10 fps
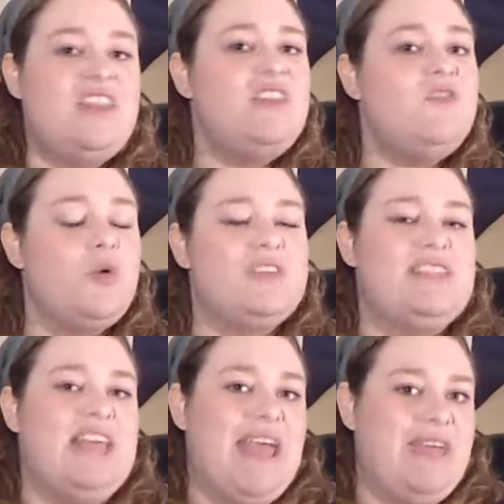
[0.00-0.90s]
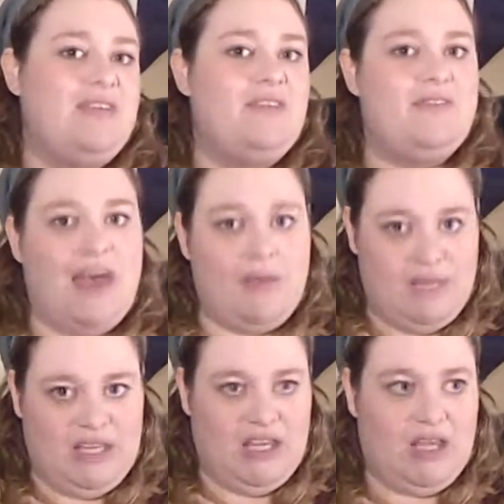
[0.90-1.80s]
And then, of course, the end of that
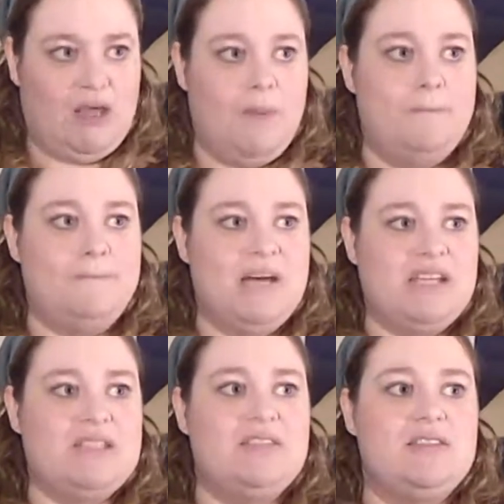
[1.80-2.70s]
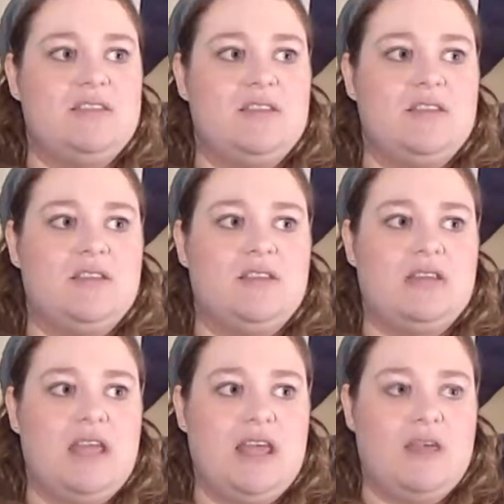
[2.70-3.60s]
meeting must
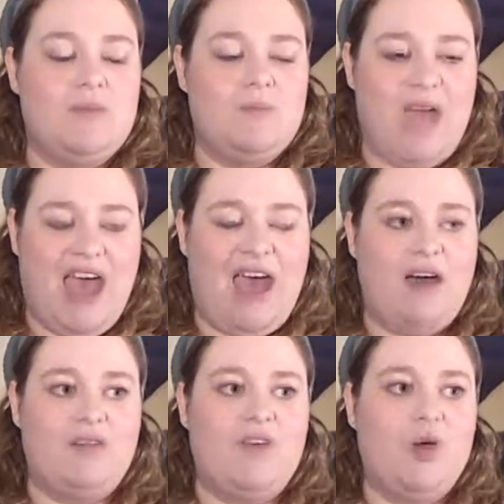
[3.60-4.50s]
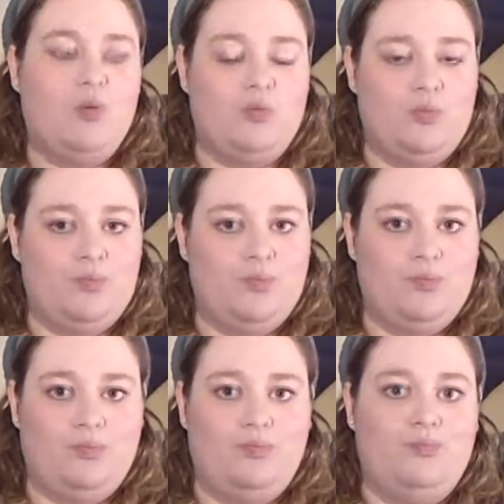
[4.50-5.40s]
have
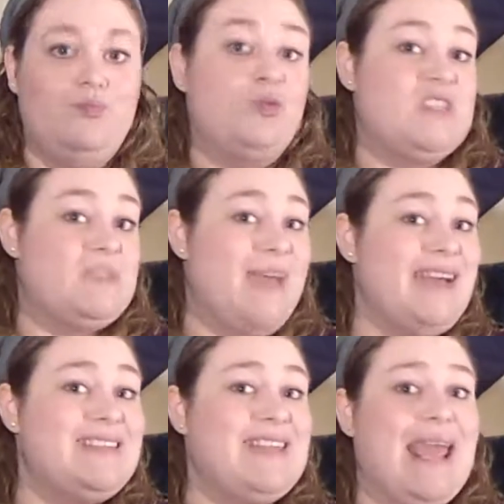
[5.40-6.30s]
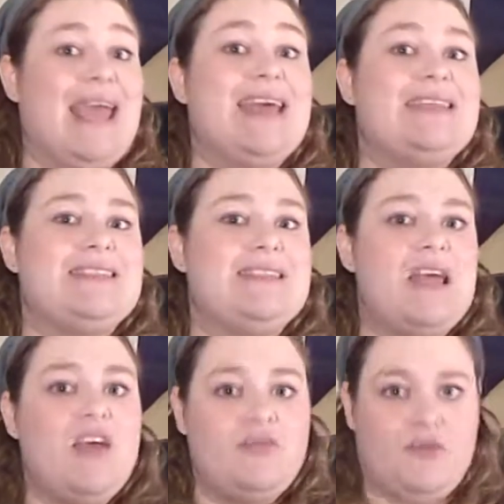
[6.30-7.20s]
respect and
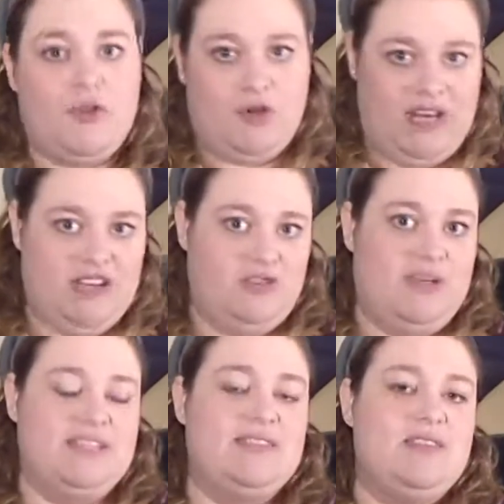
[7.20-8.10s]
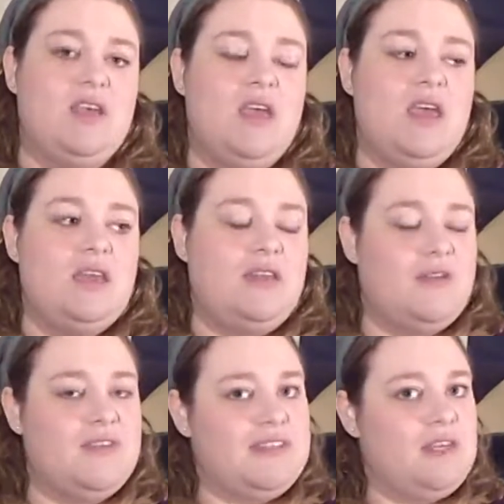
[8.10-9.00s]
further interest.
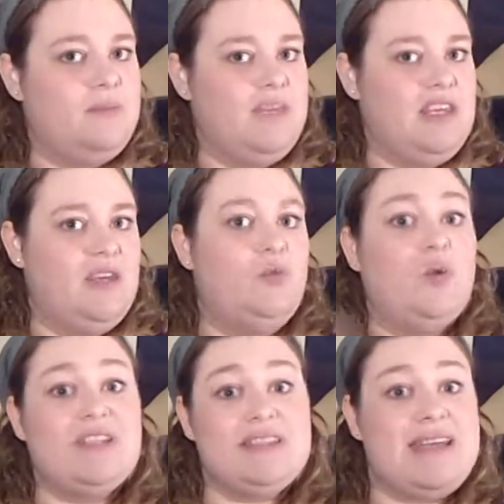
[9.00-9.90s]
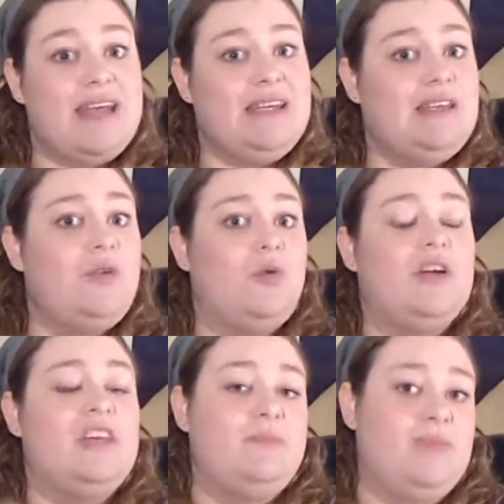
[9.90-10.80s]
Now, this can be one-sided
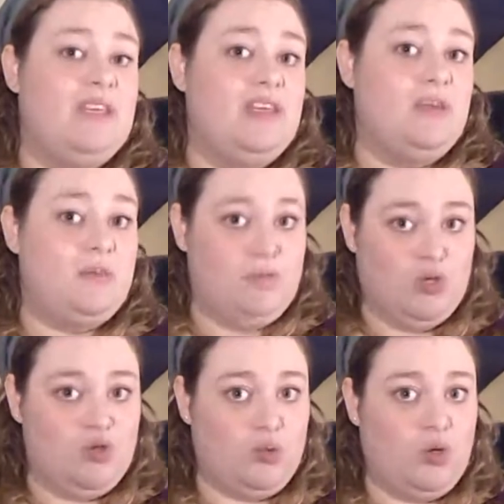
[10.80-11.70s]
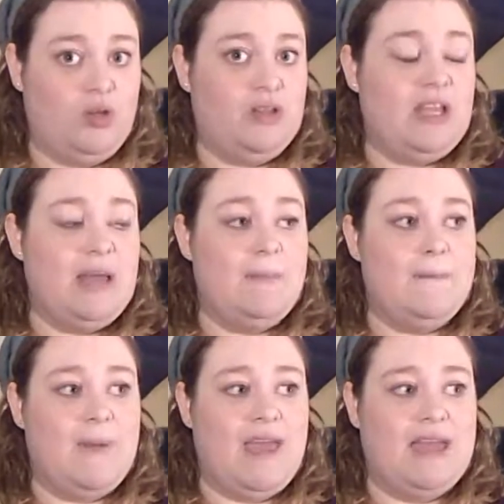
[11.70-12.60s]
or it can be mutual.
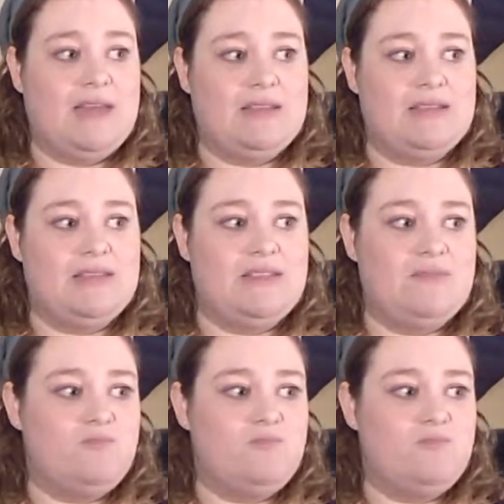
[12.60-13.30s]
And